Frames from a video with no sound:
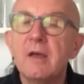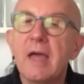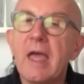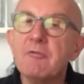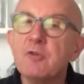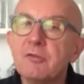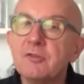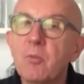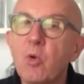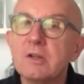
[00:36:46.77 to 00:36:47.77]
Every of the
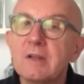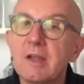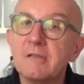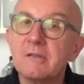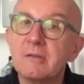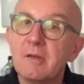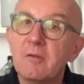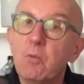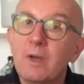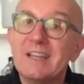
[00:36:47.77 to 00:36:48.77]
water is
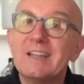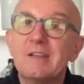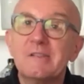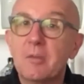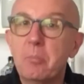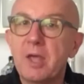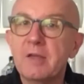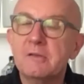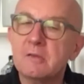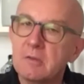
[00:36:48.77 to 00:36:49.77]
what it is the
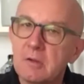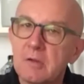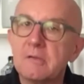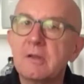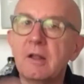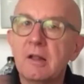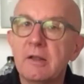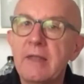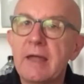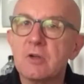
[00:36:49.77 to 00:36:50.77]
best, still a
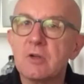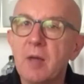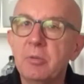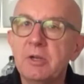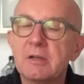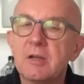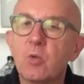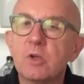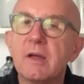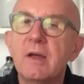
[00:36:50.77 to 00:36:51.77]
natural carbonated
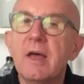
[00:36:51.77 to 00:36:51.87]
water.